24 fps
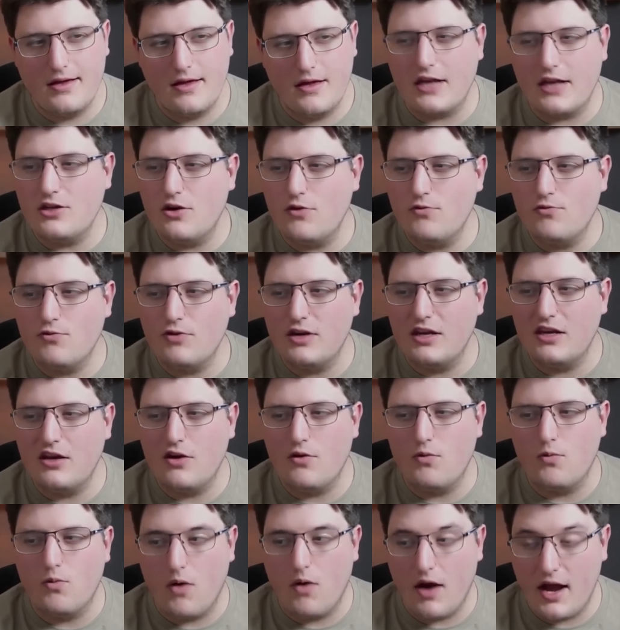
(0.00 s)
I don't really
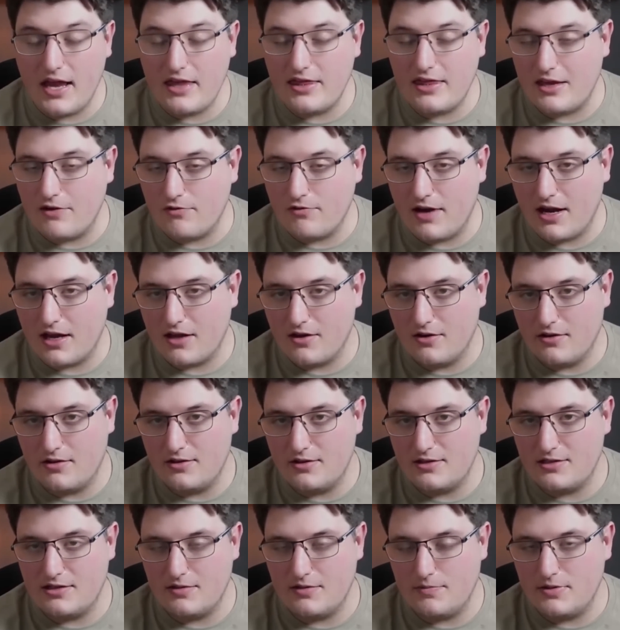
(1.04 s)
know why they
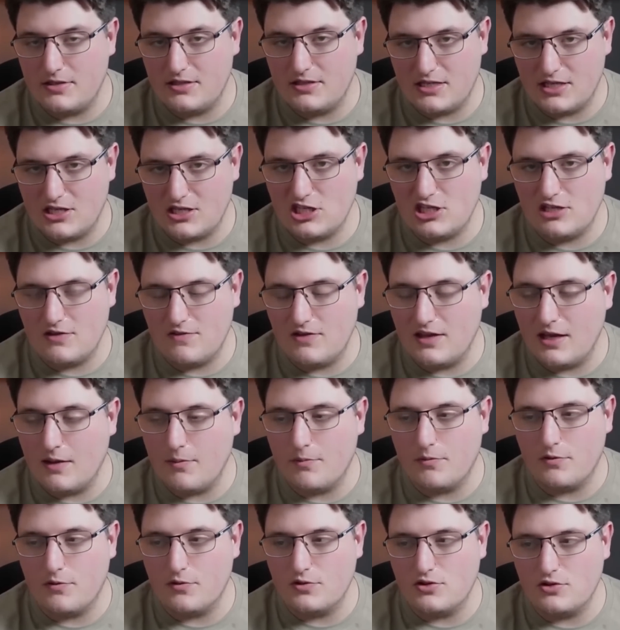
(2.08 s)
retconned the position of the
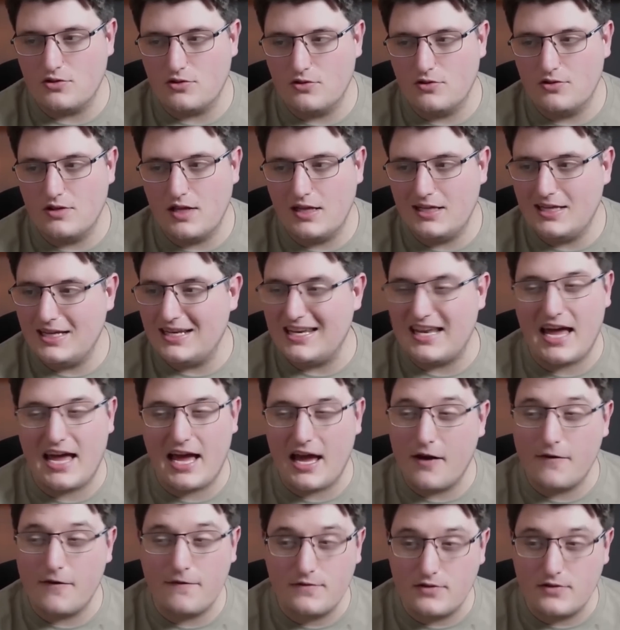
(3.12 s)
Emperor's sword. They didn't
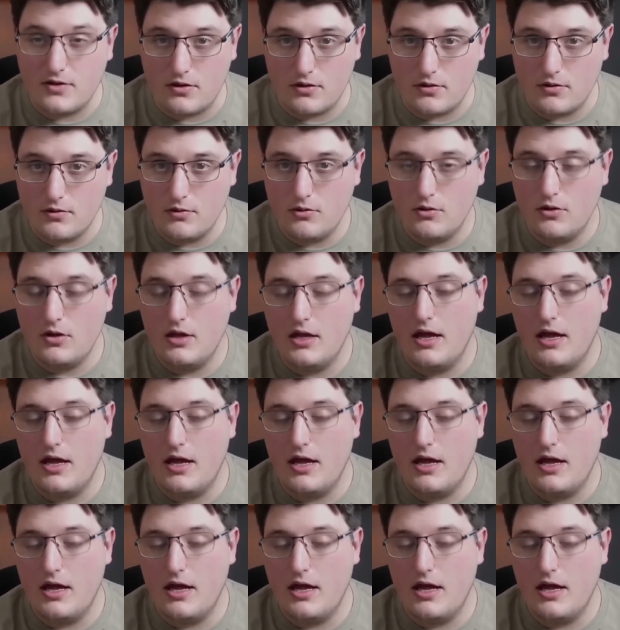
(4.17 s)
have to.